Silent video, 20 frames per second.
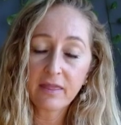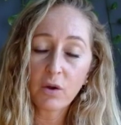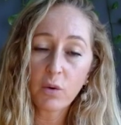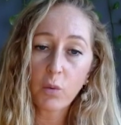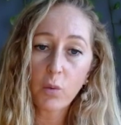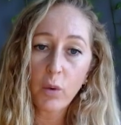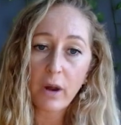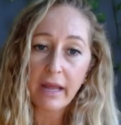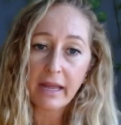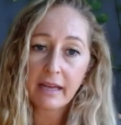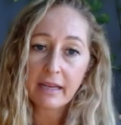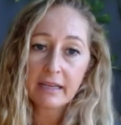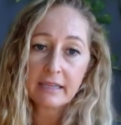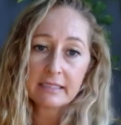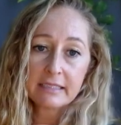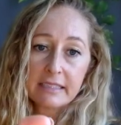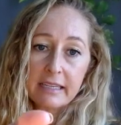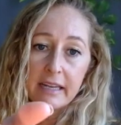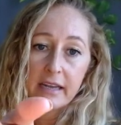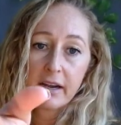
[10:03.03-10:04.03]
the
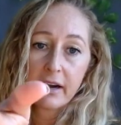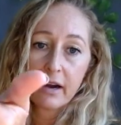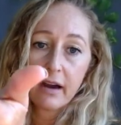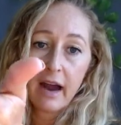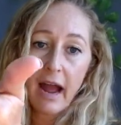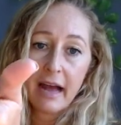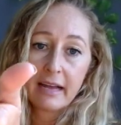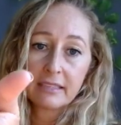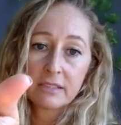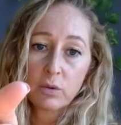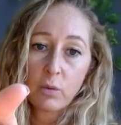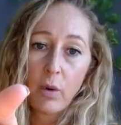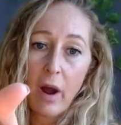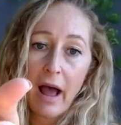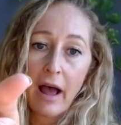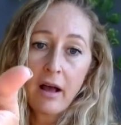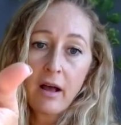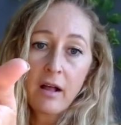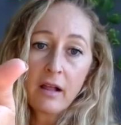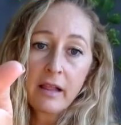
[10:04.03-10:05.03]
wings here as
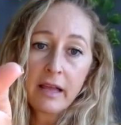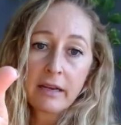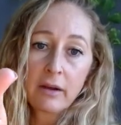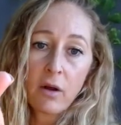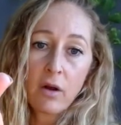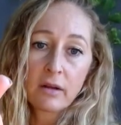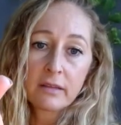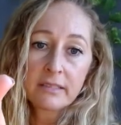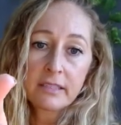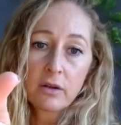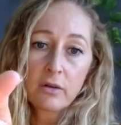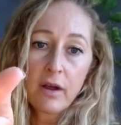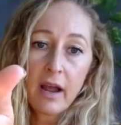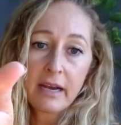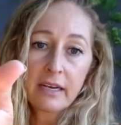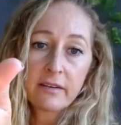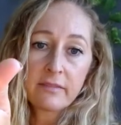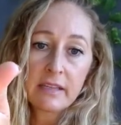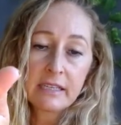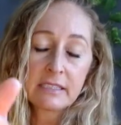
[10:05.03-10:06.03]
well, and also
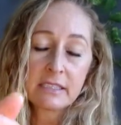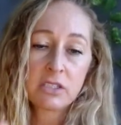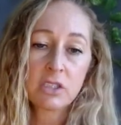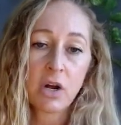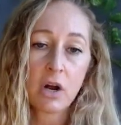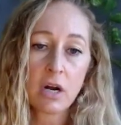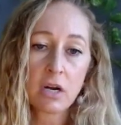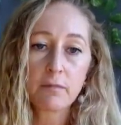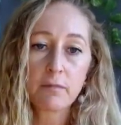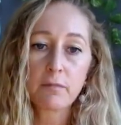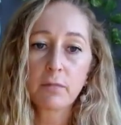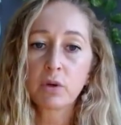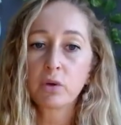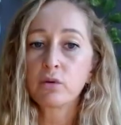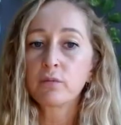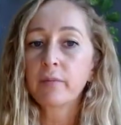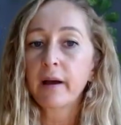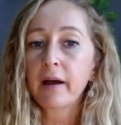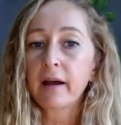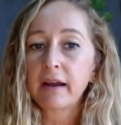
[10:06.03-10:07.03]
kind of this dark
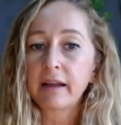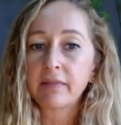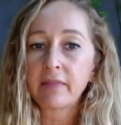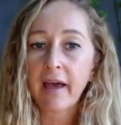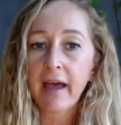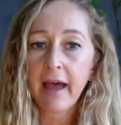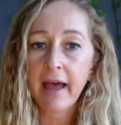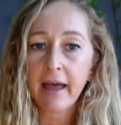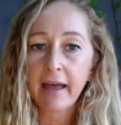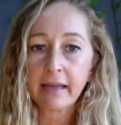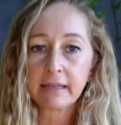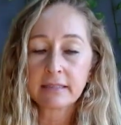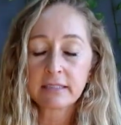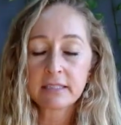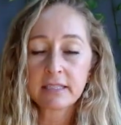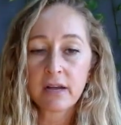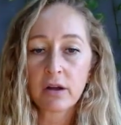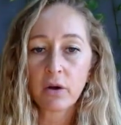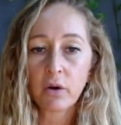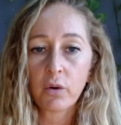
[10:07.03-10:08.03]
moon behind the head.
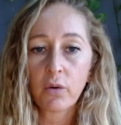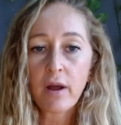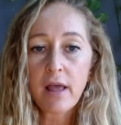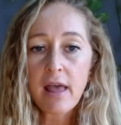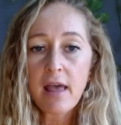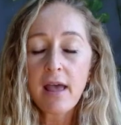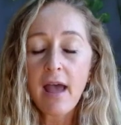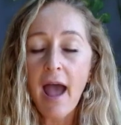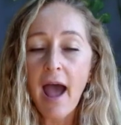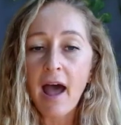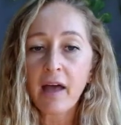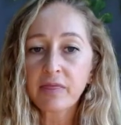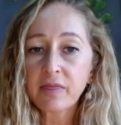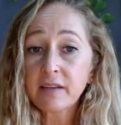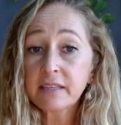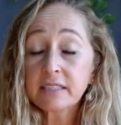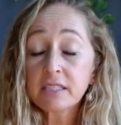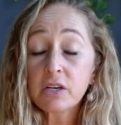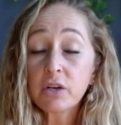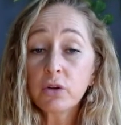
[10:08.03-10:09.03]
So at
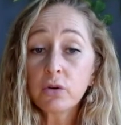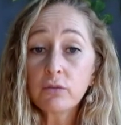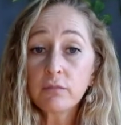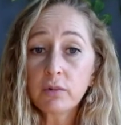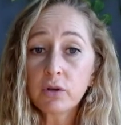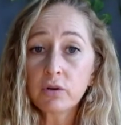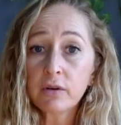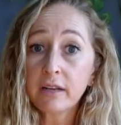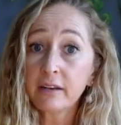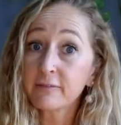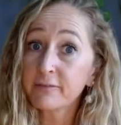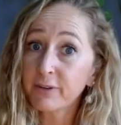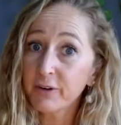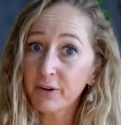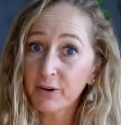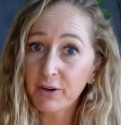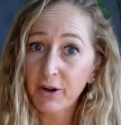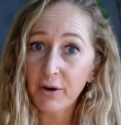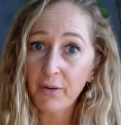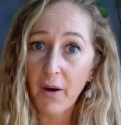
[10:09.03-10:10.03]
this new moon in
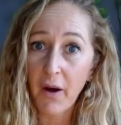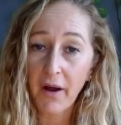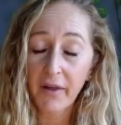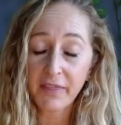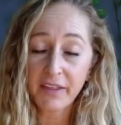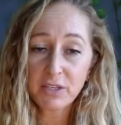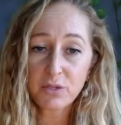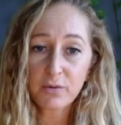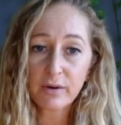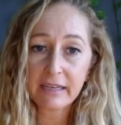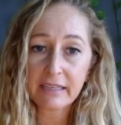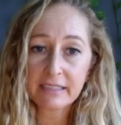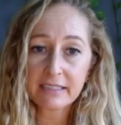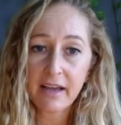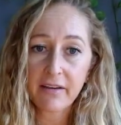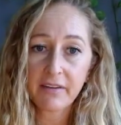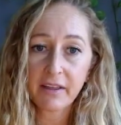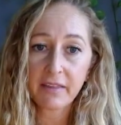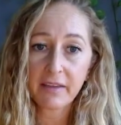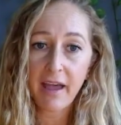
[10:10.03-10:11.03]
Virgo on the
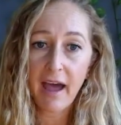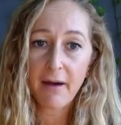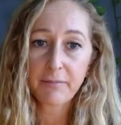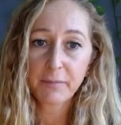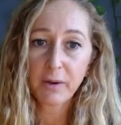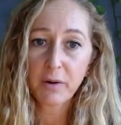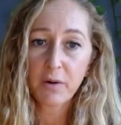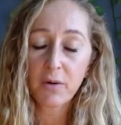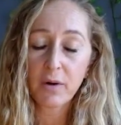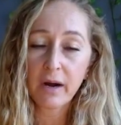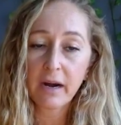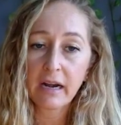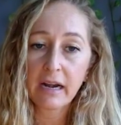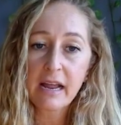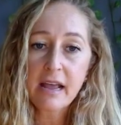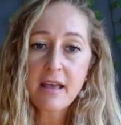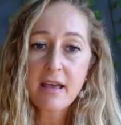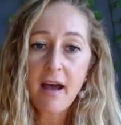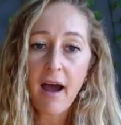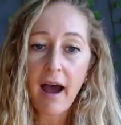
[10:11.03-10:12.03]
27th, Capricorn,
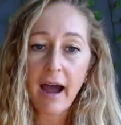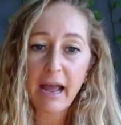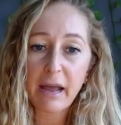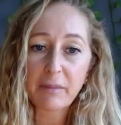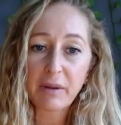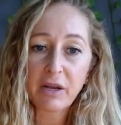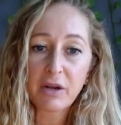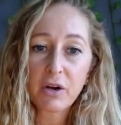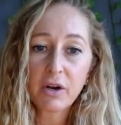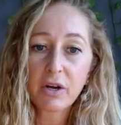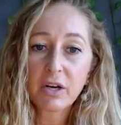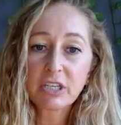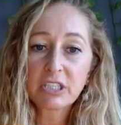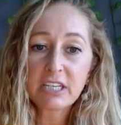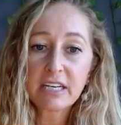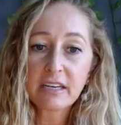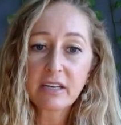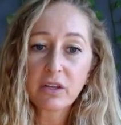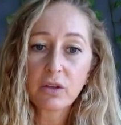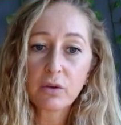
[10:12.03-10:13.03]
I am
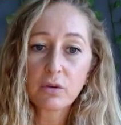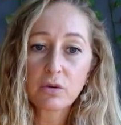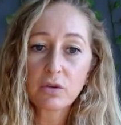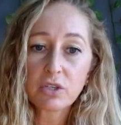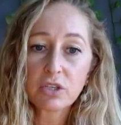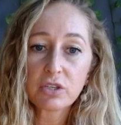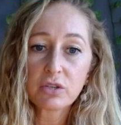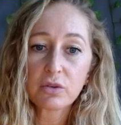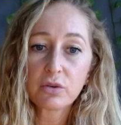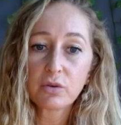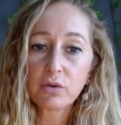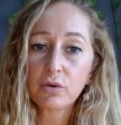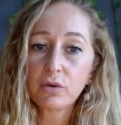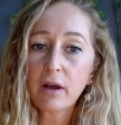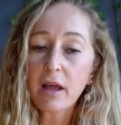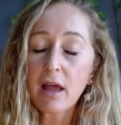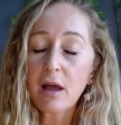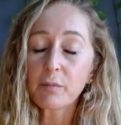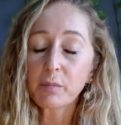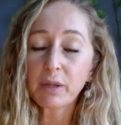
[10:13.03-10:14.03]
encouraging you to
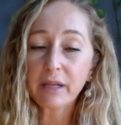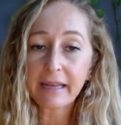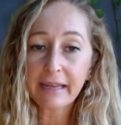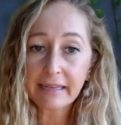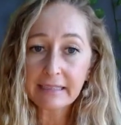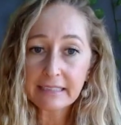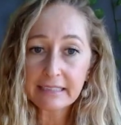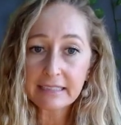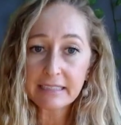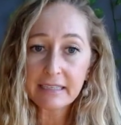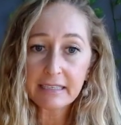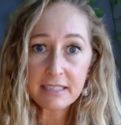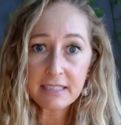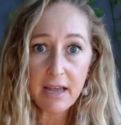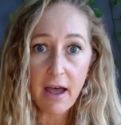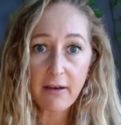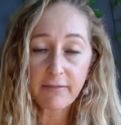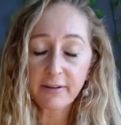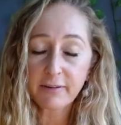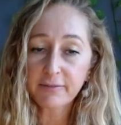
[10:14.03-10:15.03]
plant seeds
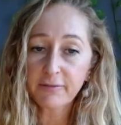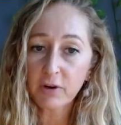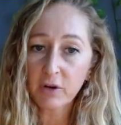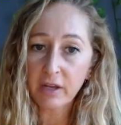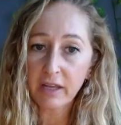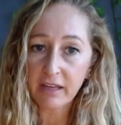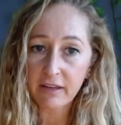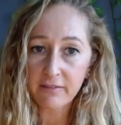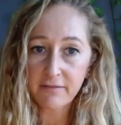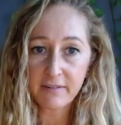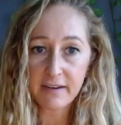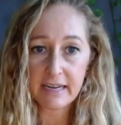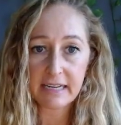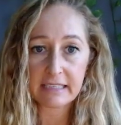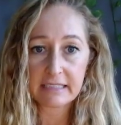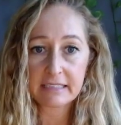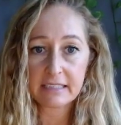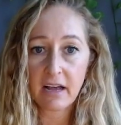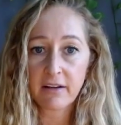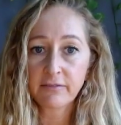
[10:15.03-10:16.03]
of
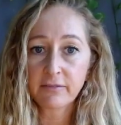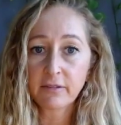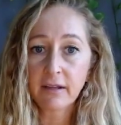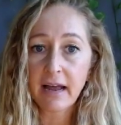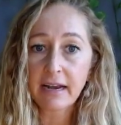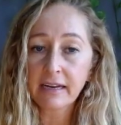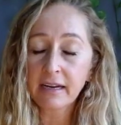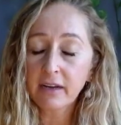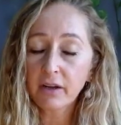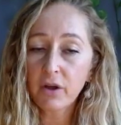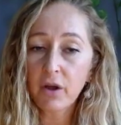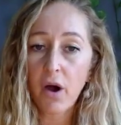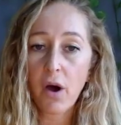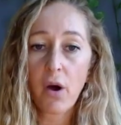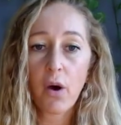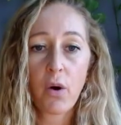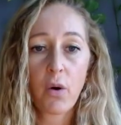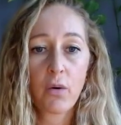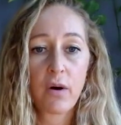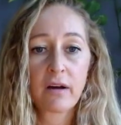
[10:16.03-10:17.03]
forgiveness, of letting
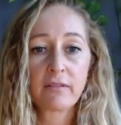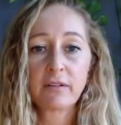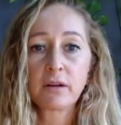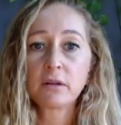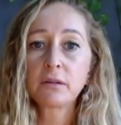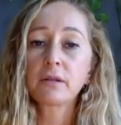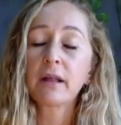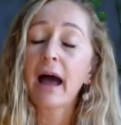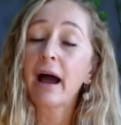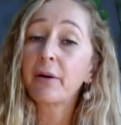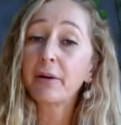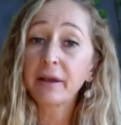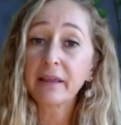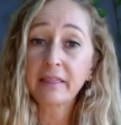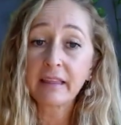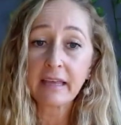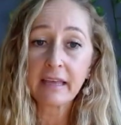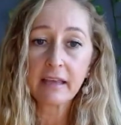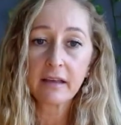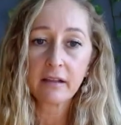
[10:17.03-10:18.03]
go, of allowing
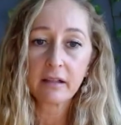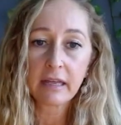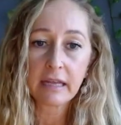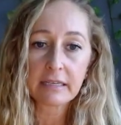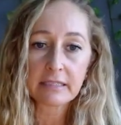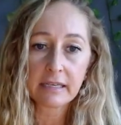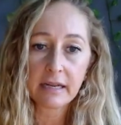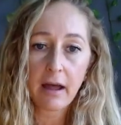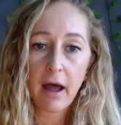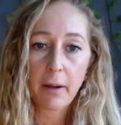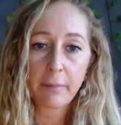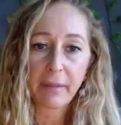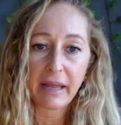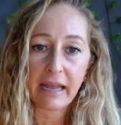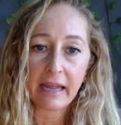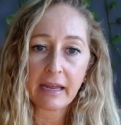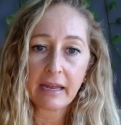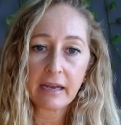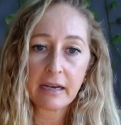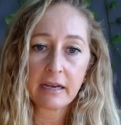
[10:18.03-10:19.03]
the healing to come
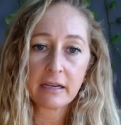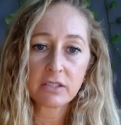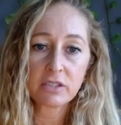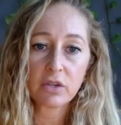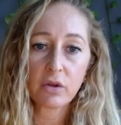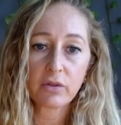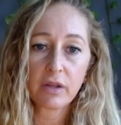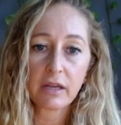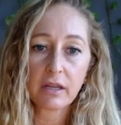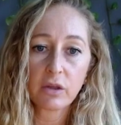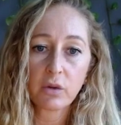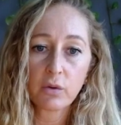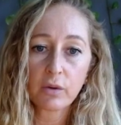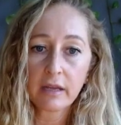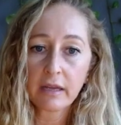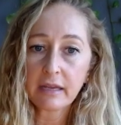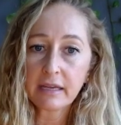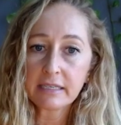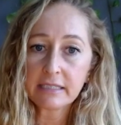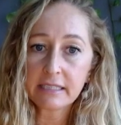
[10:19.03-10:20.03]
in so that you
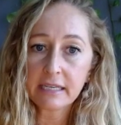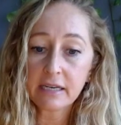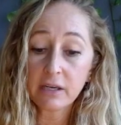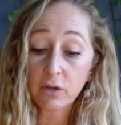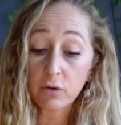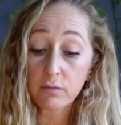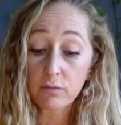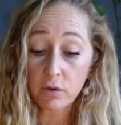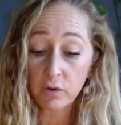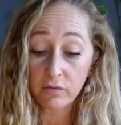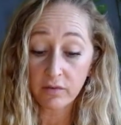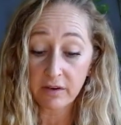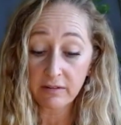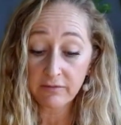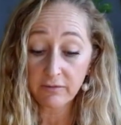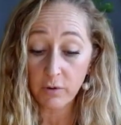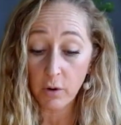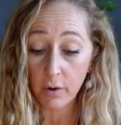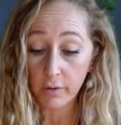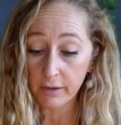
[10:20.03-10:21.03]
can continue moving
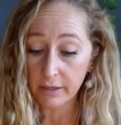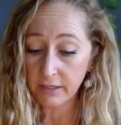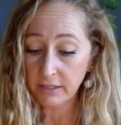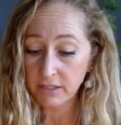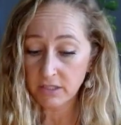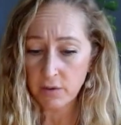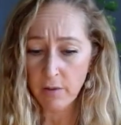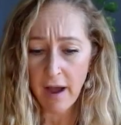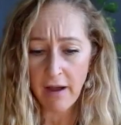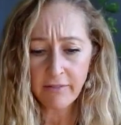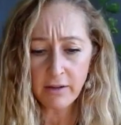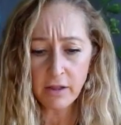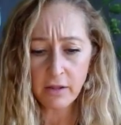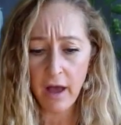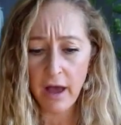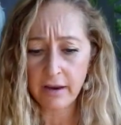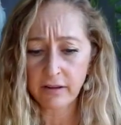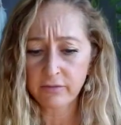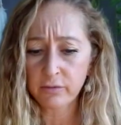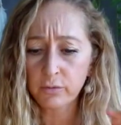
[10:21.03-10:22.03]
forward, because you have a
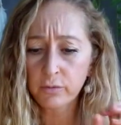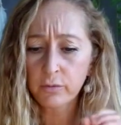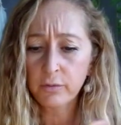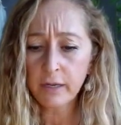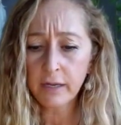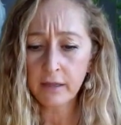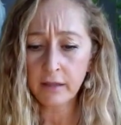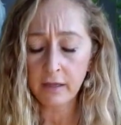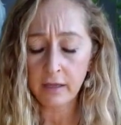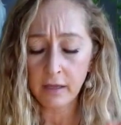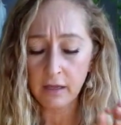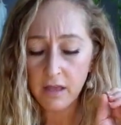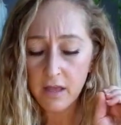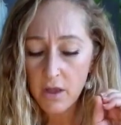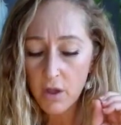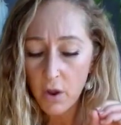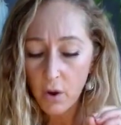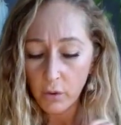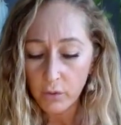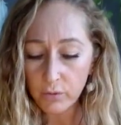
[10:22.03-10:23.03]
lot of really,
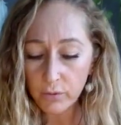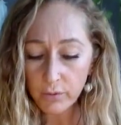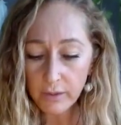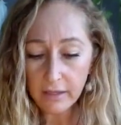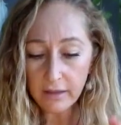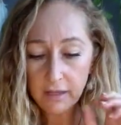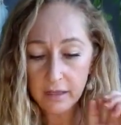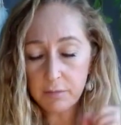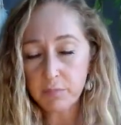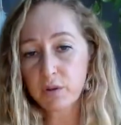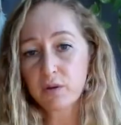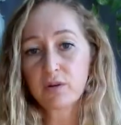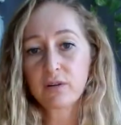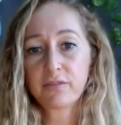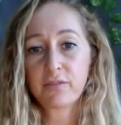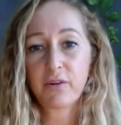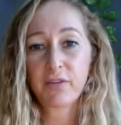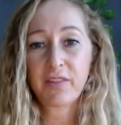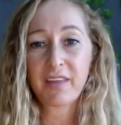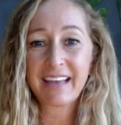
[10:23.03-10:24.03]
really
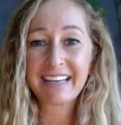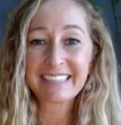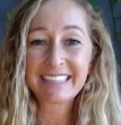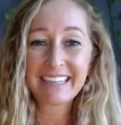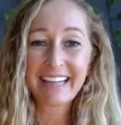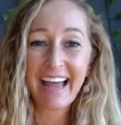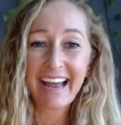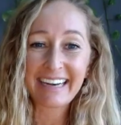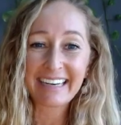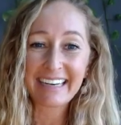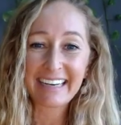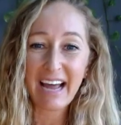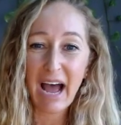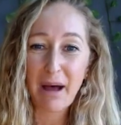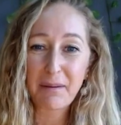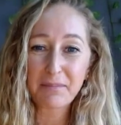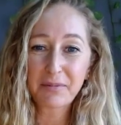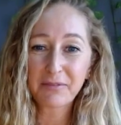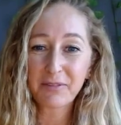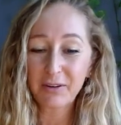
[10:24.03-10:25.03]
beautiful things lining
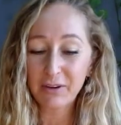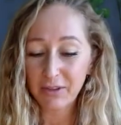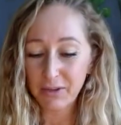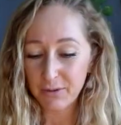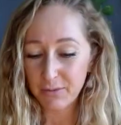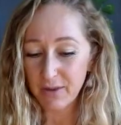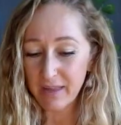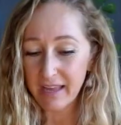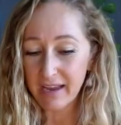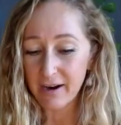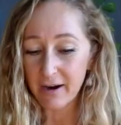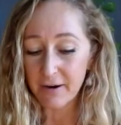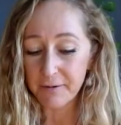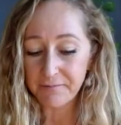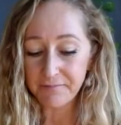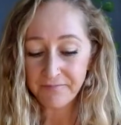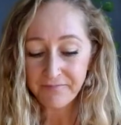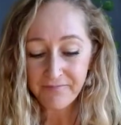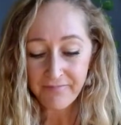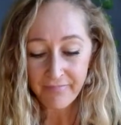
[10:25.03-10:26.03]
up for you
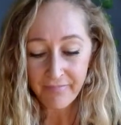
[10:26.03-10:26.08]
here.